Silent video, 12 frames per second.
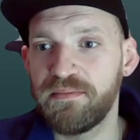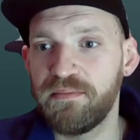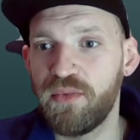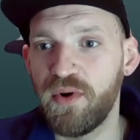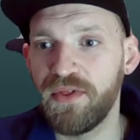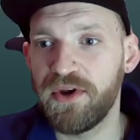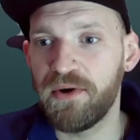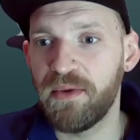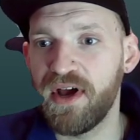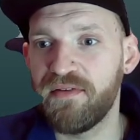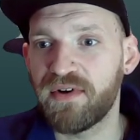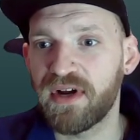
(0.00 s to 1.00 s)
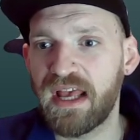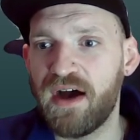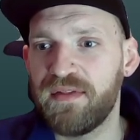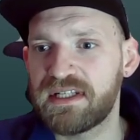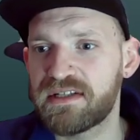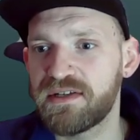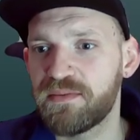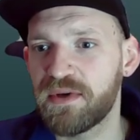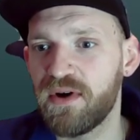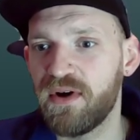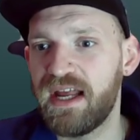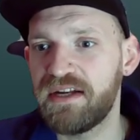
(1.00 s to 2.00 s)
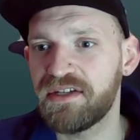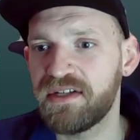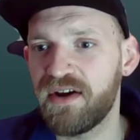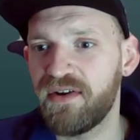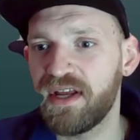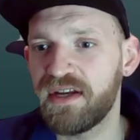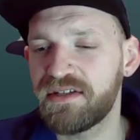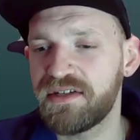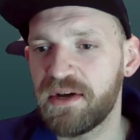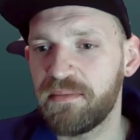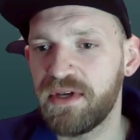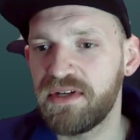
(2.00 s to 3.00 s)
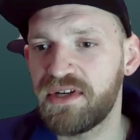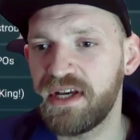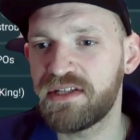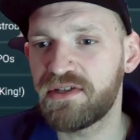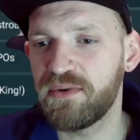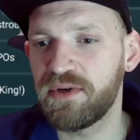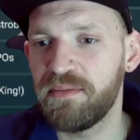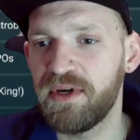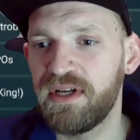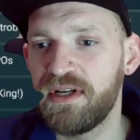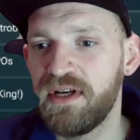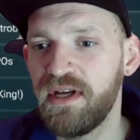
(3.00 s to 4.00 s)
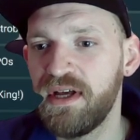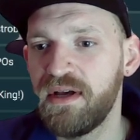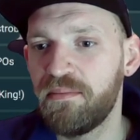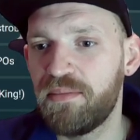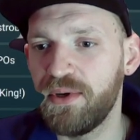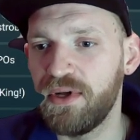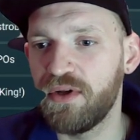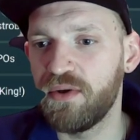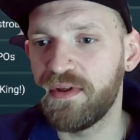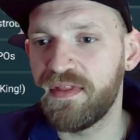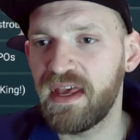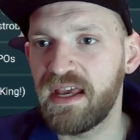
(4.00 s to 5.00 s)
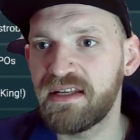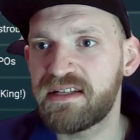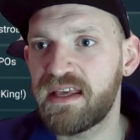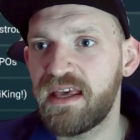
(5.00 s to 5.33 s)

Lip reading: More than on my other account. That's because we got a legendary and it's a champion chase tournament. Pull all of these.